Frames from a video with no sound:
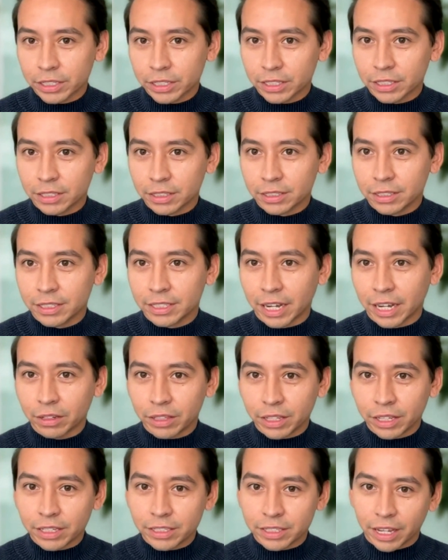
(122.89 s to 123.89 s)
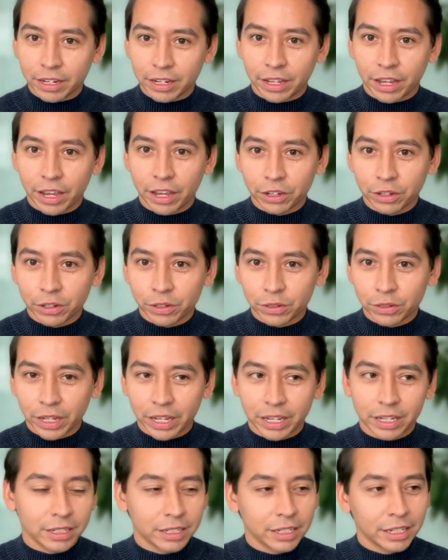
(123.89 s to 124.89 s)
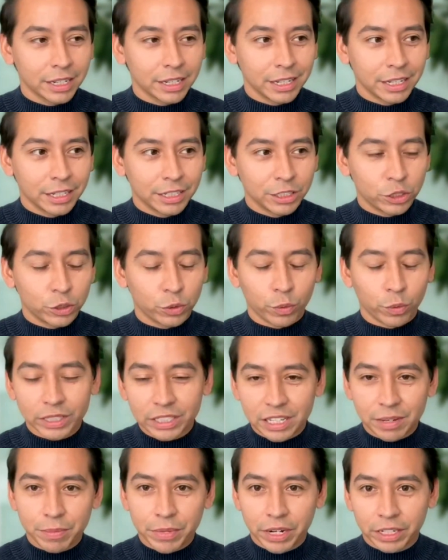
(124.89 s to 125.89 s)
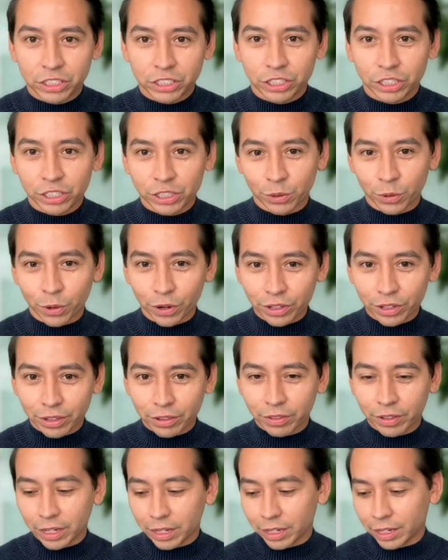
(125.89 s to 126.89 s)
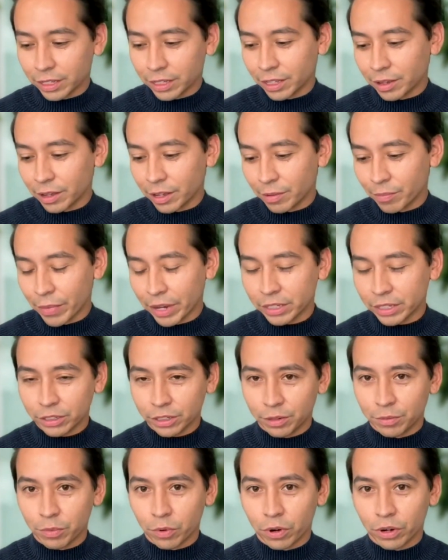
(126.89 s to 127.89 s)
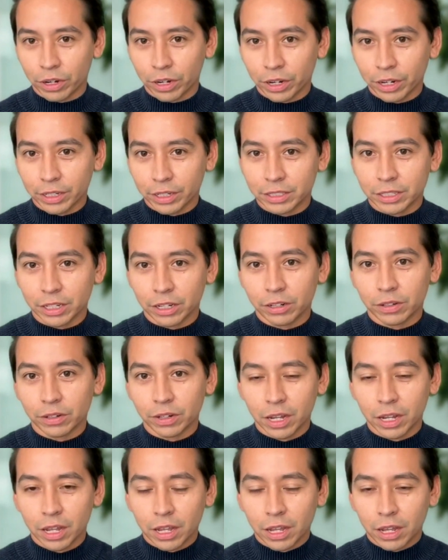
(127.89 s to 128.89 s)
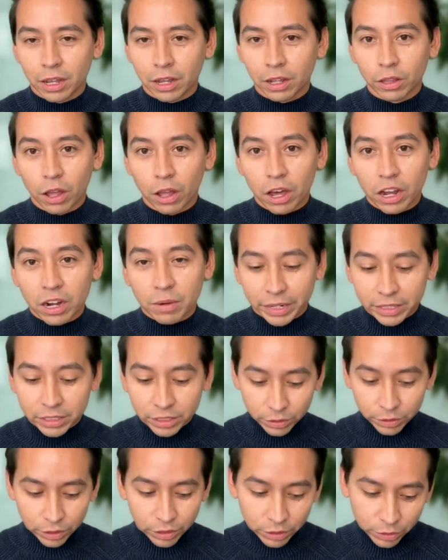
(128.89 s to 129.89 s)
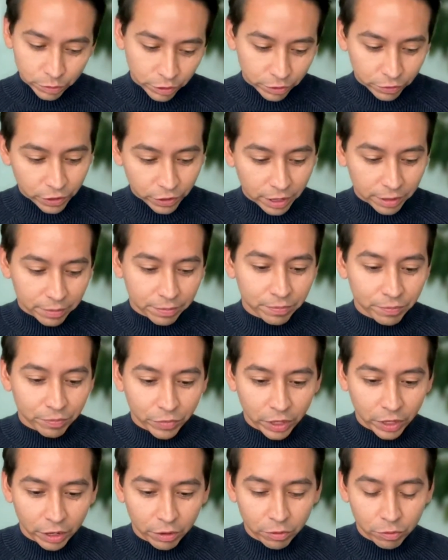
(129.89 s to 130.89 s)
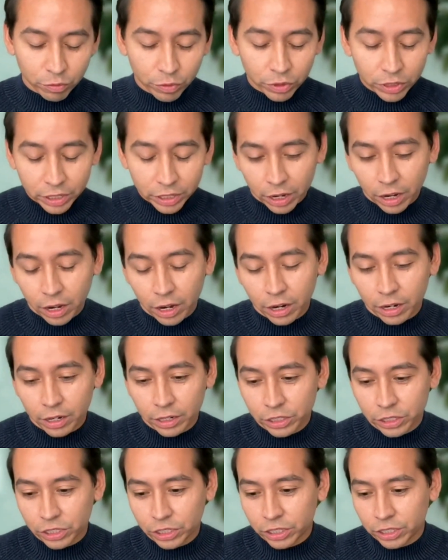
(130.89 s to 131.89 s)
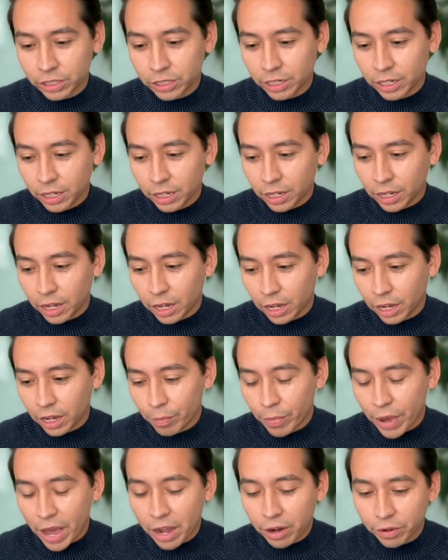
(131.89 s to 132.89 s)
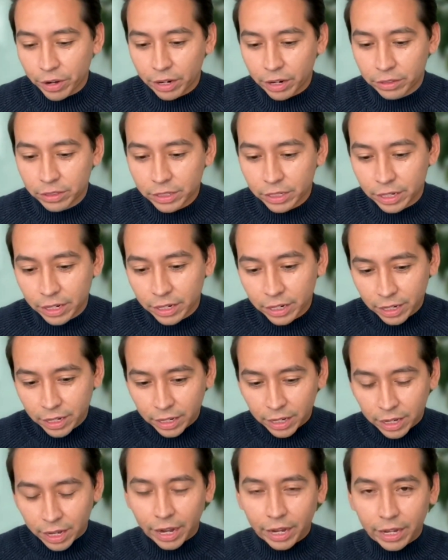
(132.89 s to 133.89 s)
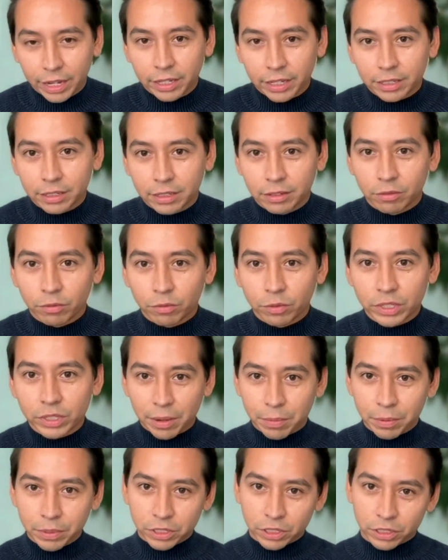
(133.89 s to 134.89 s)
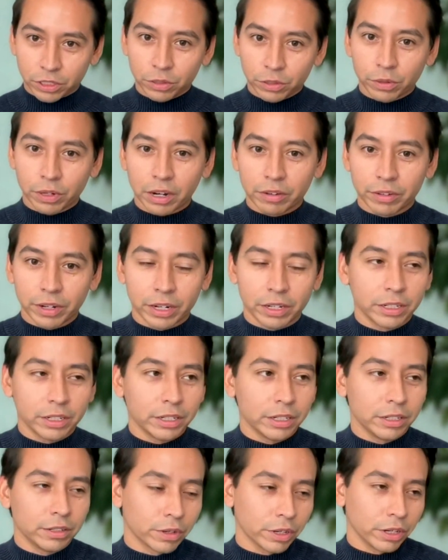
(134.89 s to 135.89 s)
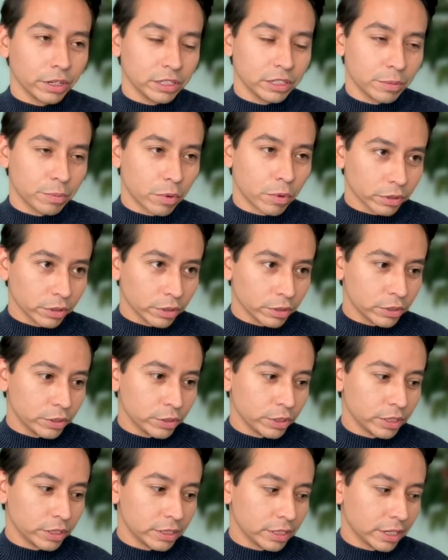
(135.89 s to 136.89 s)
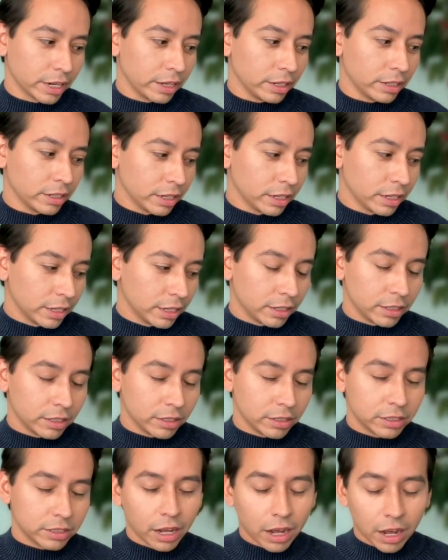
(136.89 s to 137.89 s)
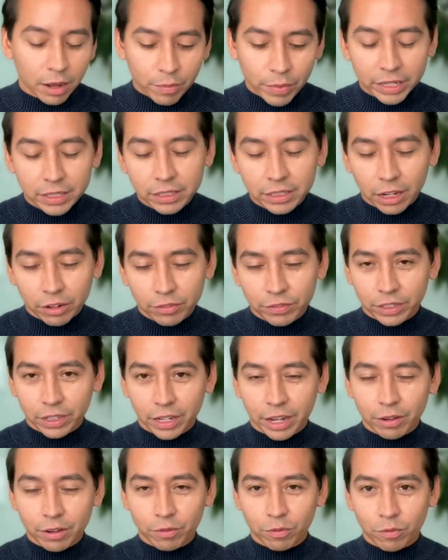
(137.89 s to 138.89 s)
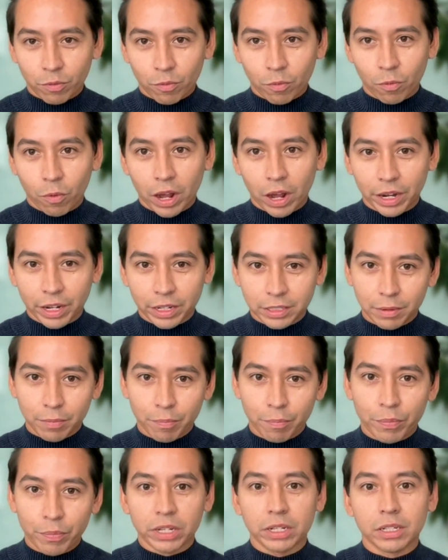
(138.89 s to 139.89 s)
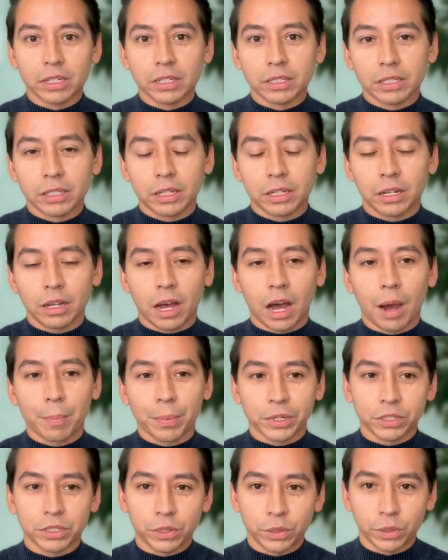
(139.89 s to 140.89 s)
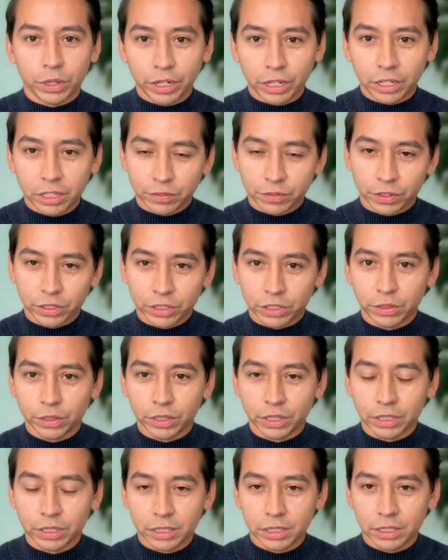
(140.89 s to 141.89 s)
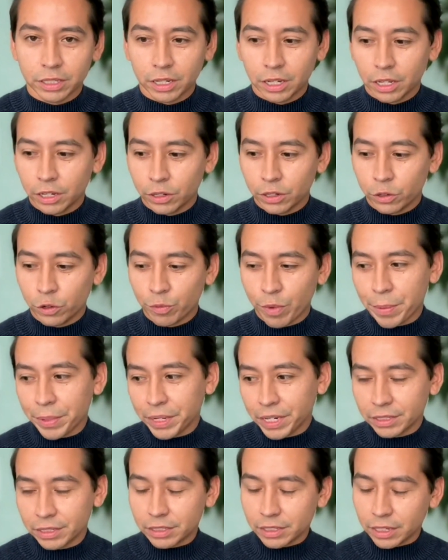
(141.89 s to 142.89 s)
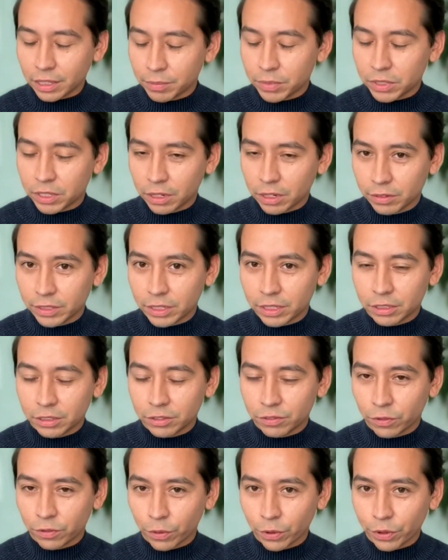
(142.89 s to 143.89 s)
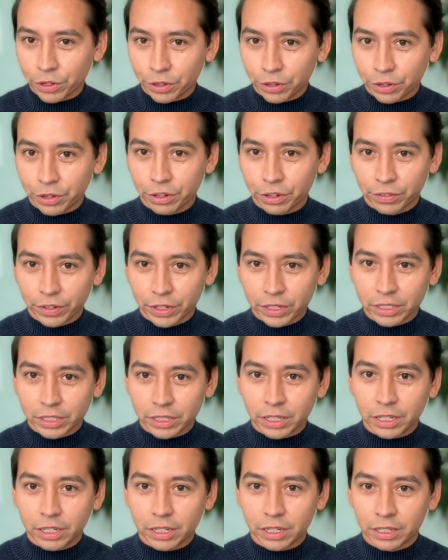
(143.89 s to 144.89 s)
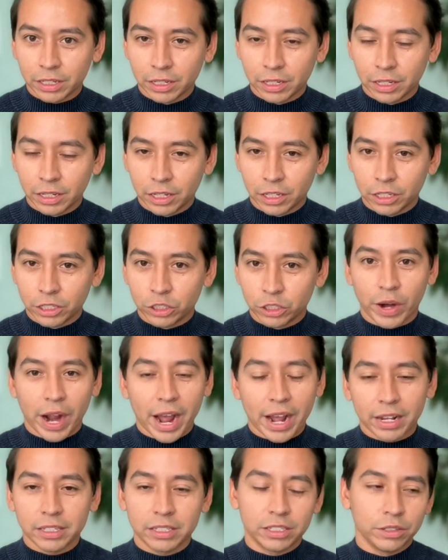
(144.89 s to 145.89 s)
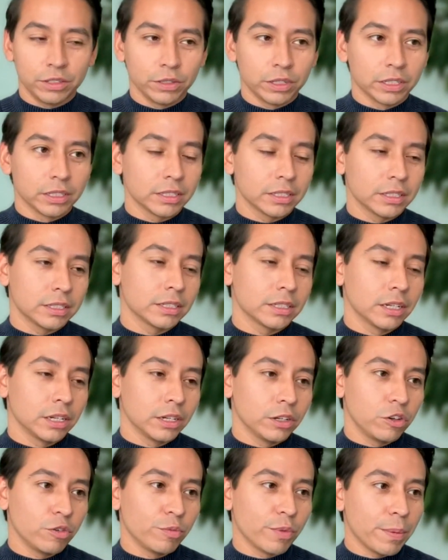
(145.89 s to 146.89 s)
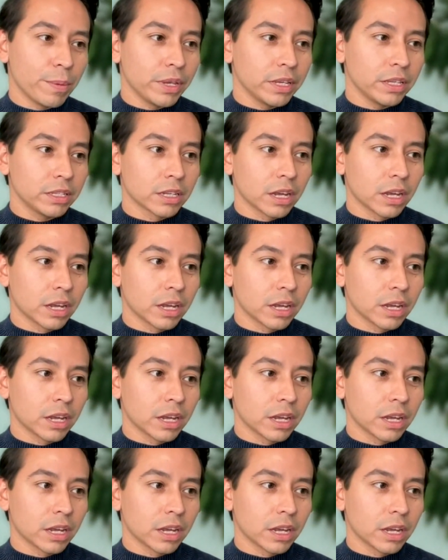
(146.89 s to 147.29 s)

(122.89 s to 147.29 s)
in Southeast San Diego, like 20 minutes just north of the Mexican border. And so a lot of my students were from like really harsh backgrounds. And I was able to do whatever I could in order to support those students. And I saw myself in like wanting to build opportunities for students who maybe didn't see themselves as four-year university track students, who maybe